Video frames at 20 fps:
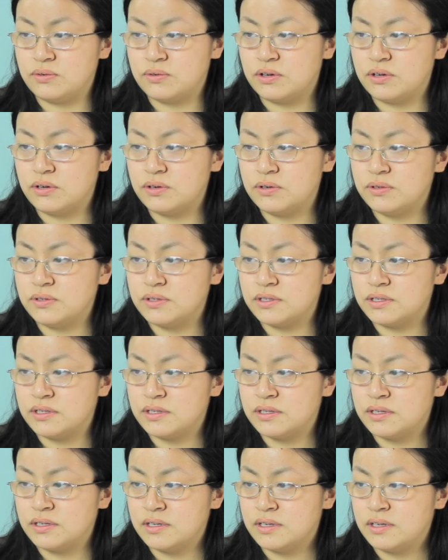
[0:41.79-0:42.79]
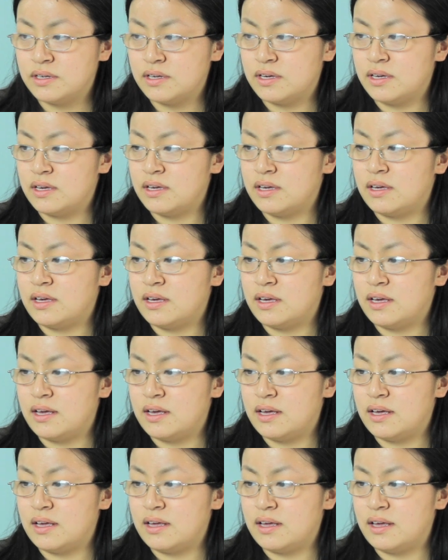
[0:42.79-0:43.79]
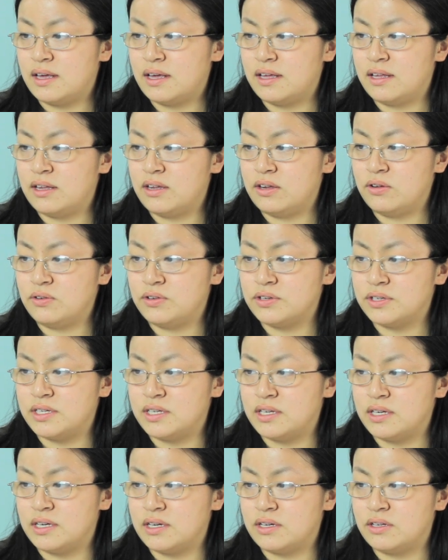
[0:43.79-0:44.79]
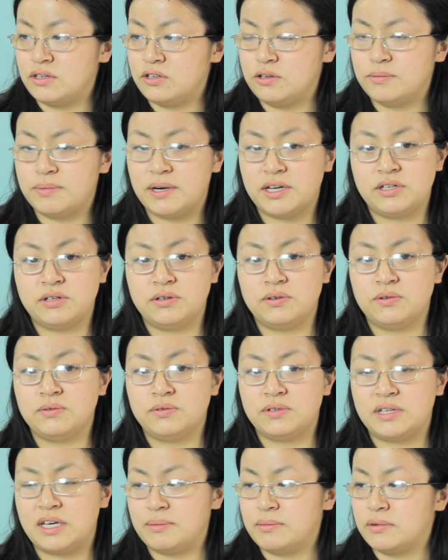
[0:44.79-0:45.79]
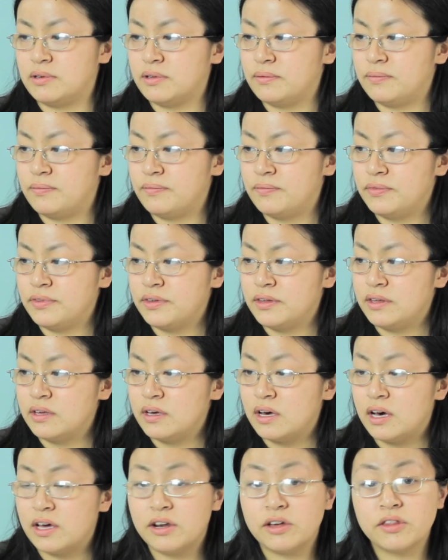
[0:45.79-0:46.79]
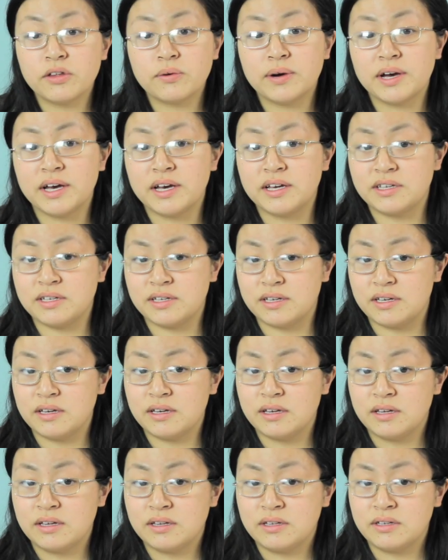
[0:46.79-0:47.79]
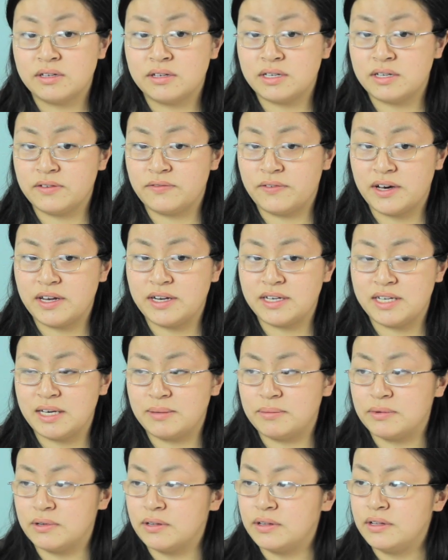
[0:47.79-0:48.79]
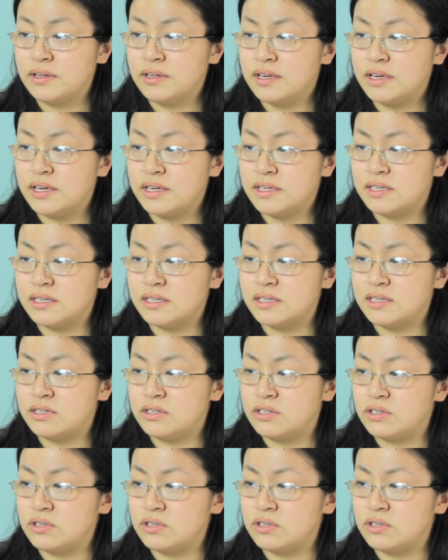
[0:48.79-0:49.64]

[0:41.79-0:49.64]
rows and you should see a two by two table. Another way to, to define a table is just